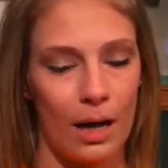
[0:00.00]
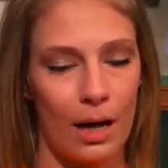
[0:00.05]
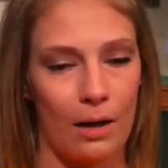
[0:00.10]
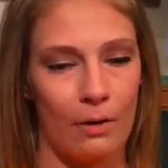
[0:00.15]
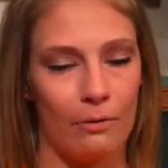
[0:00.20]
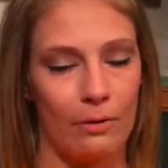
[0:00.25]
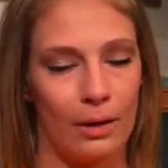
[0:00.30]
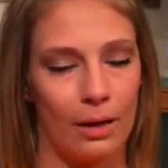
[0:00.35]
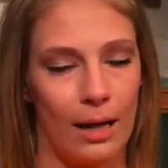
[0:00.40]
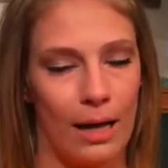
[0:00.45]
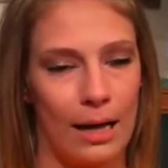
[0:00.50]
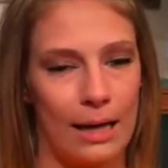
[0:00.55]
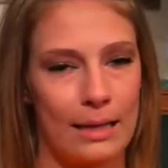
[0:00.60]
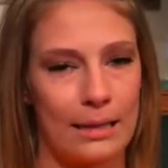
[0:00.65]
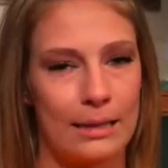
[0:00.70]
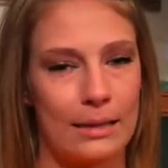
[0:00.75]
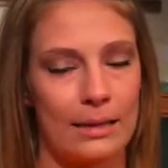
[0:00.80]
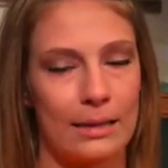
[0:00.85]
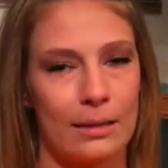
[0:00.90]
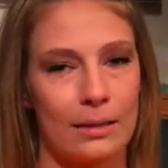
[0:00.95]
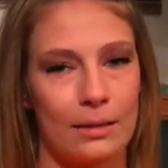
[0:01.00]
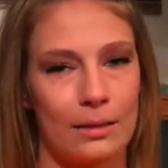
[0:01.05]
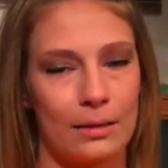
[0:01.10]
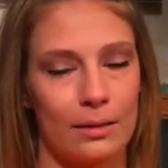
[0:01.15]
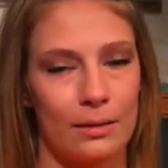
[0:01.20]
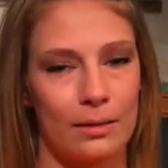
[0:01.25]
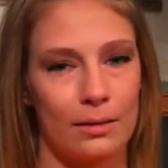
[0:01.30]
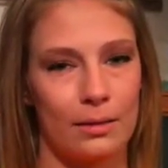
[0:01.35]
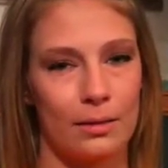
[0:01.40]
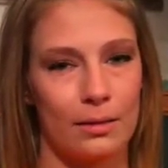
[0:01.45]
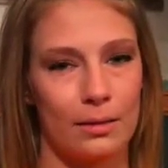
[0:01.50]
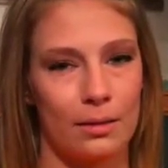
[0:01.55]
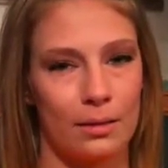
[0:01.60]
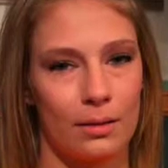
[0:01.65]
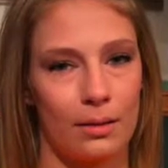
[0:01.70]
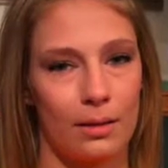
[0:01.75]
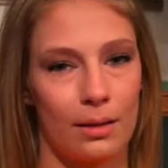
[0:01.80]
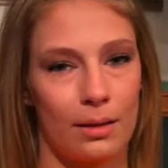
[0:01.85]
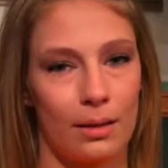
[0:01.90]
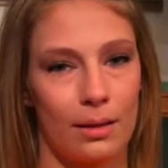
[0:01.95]
I realized
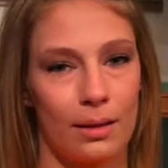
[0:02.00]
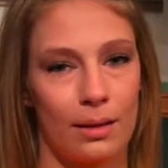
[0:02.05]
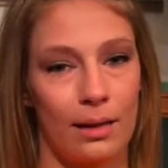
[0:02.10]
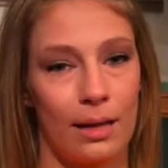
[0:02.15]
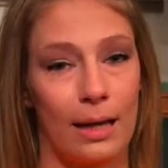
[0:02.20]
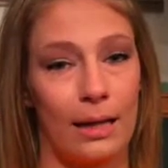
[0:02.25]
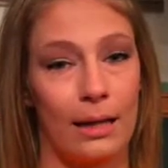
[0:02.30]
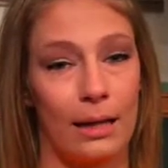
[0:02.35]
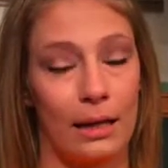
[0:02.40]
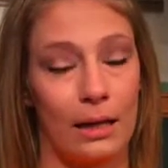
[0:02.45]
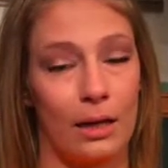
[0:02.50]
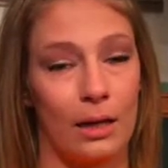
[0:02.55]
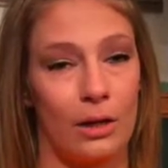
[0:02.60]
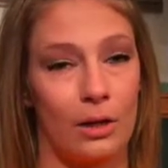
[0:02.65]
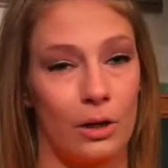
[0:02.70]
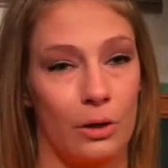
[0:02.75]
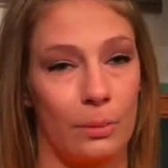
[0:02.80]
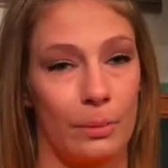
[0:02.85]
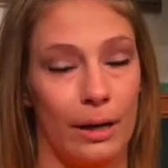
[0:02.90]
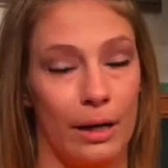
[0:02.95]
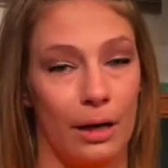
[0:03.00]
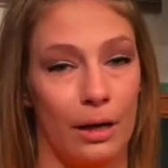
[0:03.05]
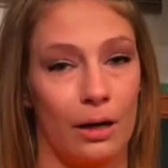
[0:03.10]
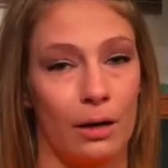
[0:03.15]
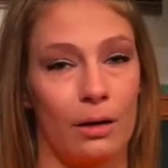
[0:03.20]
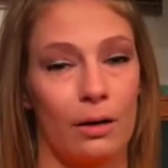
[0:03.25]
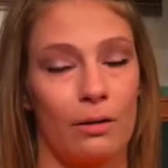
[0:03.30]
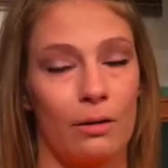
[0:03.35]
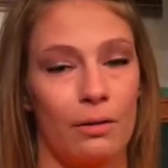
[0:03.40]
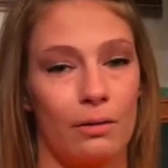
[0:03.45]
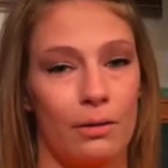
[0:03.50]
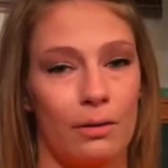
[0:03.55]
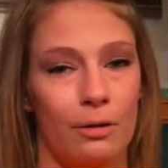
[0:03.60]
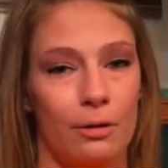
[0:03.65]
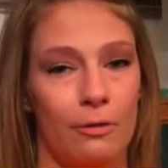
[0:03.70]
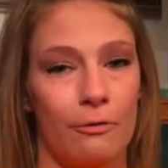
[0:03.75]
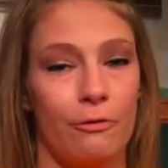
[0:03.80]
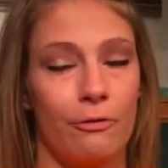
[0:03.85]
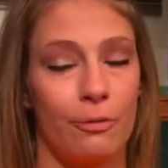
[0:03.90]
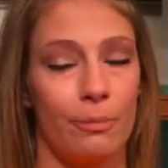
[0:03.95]
that I needed to do better
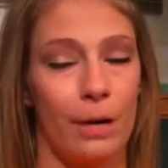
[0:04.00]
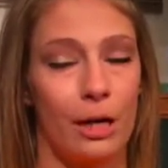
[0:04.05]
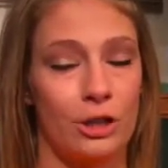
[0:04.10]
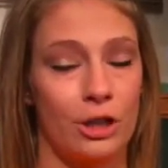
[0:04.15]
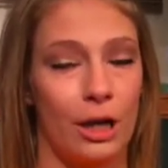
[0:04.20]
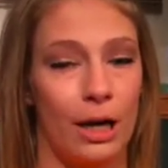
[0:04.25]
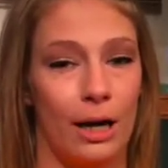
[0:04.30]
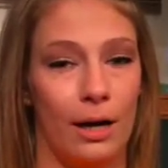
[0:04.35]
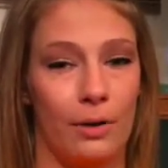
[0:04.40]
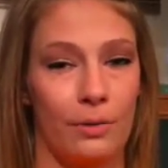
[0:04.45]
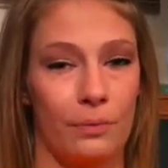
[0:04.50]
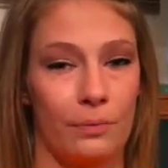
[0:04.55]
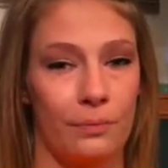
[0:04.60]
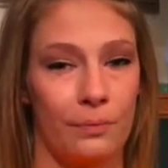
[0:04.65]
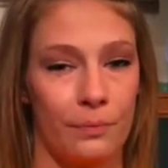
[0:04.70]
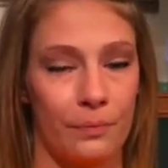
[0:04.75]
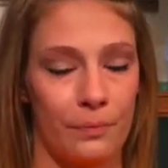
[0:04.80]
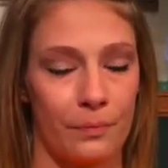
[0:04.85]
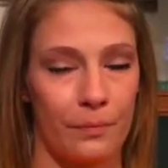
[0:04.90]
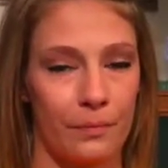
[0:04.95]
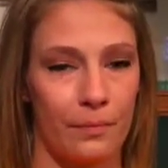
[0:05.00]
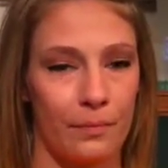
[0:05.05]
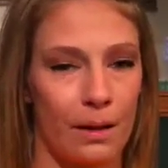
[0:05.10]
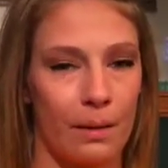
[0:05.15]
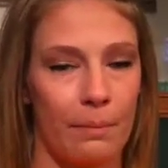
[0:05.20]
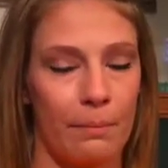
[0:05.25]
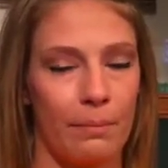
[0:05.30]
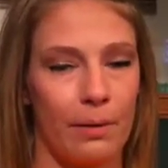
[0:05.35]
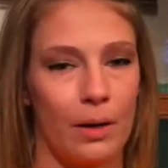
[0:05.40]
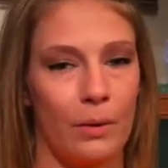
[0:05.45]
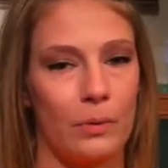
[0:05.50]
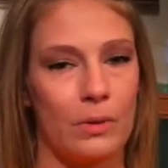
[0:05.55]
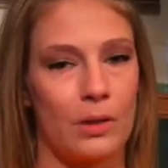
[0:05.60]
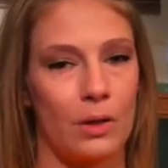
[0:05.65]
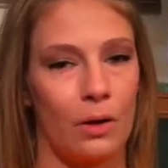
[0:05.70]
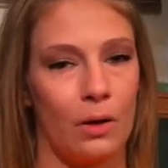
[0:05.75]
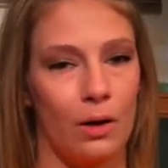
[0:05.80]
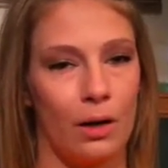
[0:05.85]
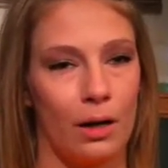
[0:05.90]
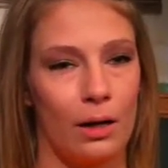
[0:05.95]
for my child, but it was
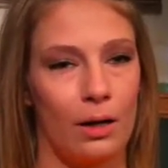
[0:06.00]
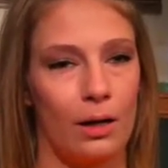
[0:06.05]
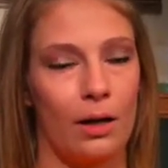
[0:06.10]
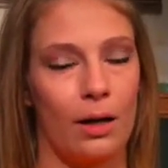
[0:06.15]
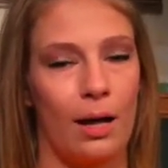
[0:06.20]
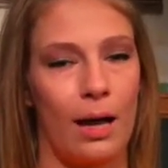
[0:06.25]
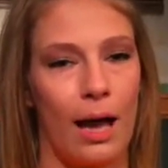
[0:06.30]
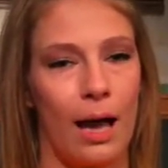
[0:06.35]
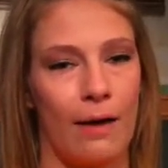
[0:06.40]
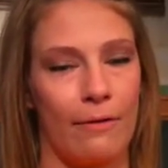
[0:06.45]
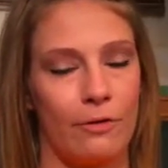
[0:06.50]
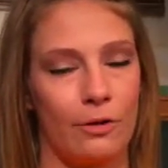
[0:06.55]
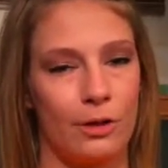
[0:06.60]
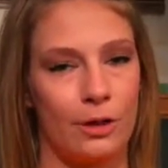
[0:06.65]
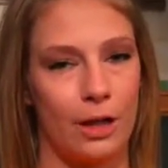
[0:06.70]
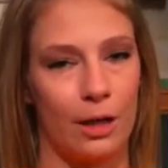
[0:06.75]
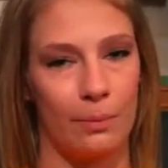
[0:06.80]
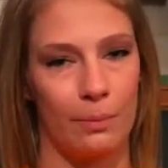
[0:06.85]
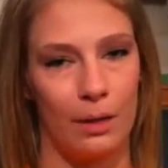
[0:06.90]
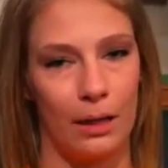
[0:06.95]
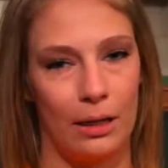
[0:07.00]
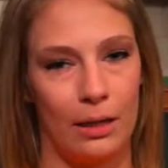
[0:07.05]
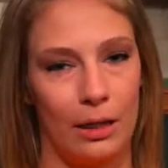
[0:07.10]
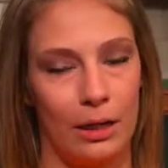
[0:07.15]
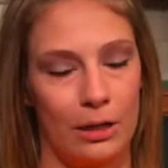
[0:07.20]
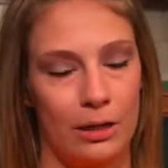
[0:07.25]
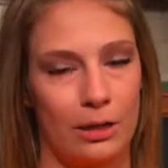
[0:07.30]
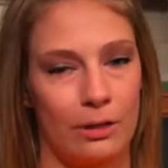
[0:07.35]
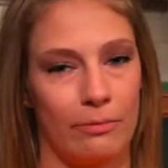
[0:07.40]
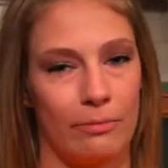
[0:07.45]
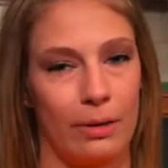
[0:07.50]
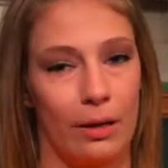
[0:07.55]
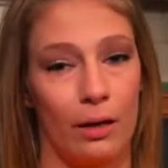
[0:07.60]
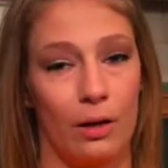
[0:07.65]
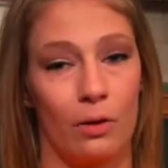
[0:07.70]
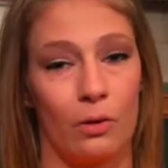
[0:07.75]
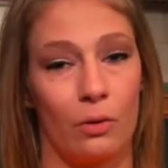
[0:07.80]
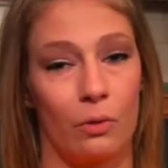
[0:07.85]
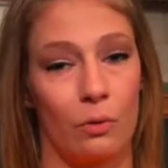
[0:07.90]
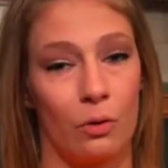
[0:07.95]
hard after so many years of being
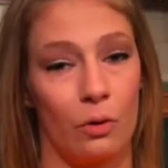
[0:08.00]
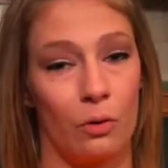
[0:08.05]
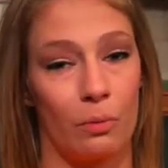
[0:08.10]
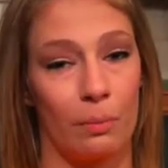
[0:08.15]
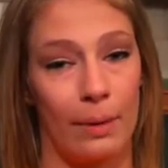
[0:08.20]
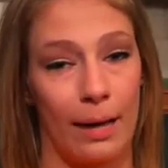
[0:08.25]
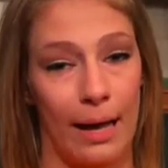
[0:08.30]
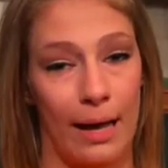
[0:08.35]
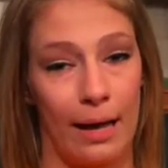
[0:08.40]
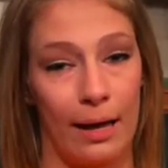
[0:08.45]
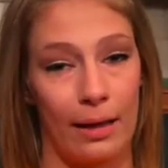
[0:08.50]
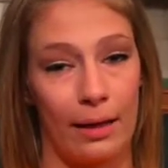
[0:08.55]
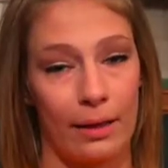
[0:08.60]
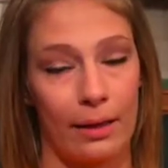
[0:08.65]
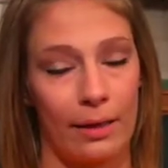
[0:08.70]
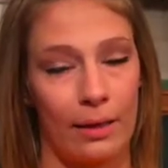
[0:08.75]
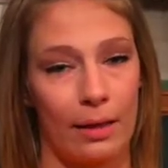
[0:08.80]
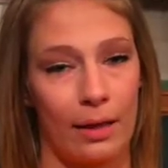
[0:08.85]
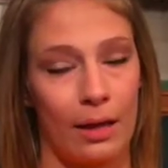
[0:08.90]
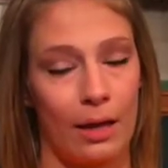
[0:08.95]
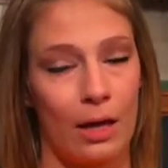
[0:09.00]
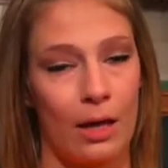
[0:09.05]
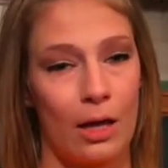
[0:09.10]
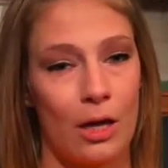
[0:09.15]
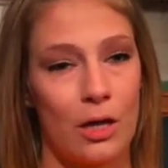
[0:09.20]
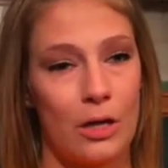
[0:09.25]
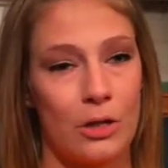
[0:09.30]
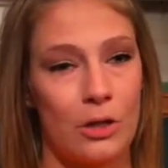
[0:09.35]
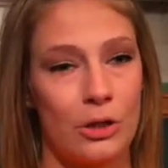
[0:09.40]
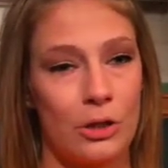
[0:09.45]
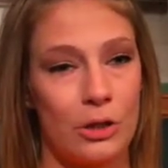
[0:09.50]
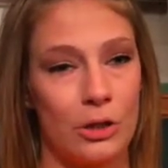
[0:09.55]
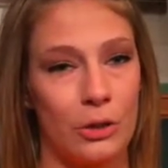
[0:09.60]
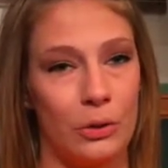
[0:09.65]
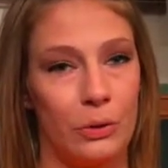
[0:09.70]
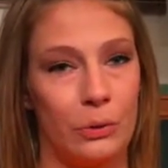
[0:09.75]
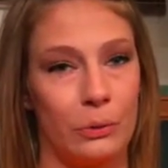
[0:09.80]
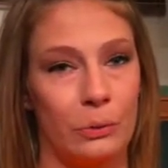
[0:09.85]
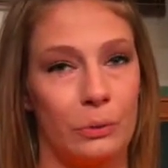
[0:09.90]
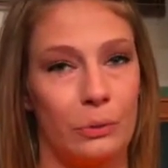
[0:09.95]
on the wrong path
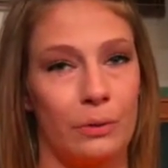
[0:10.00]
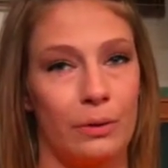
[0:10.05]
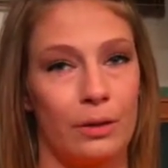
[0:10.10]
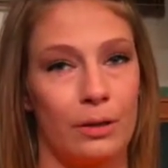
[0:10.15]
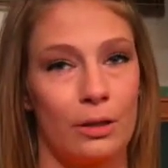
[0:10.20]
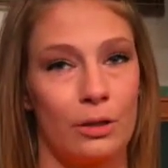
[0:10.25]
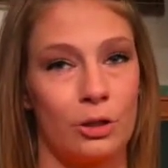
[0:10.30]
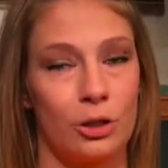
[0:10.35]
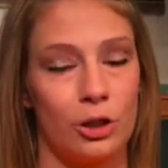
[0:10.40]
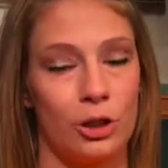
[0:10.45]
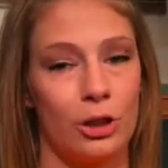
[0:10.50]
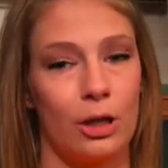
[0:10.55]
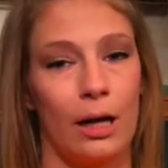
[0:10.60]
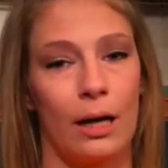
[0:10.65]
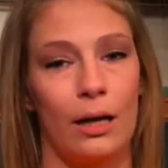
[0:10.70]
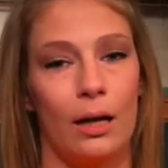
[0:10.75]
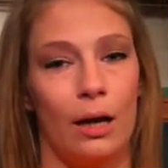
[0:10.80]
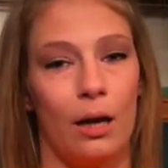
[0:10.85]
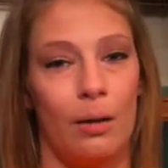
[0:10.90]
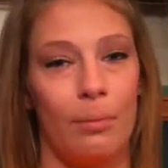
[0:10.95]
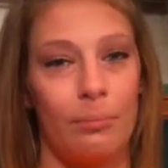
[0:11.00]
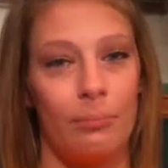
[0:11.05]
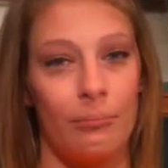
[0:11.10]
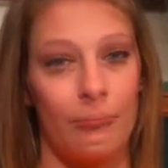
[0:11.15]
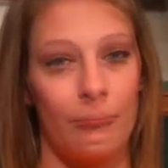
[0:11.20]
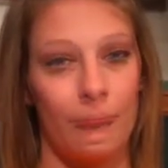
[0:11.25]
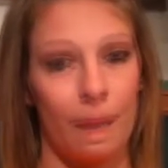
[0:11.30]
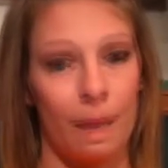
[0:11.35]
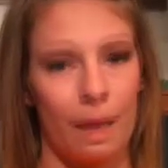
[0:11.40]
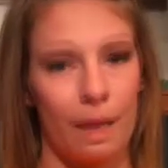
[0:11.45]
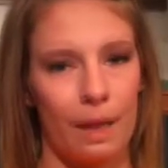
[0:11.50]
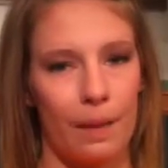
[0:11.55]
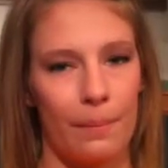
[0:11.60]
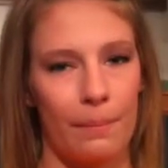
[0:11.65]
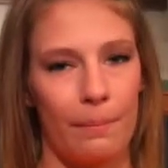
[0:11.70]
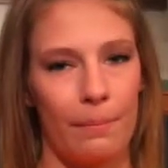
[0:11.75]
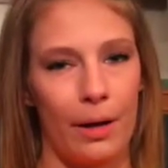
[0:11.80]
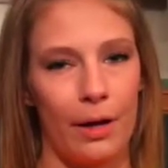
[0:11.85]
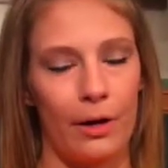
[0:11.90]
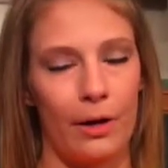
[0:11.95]
to straighten up.
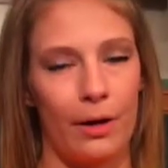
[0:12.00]
My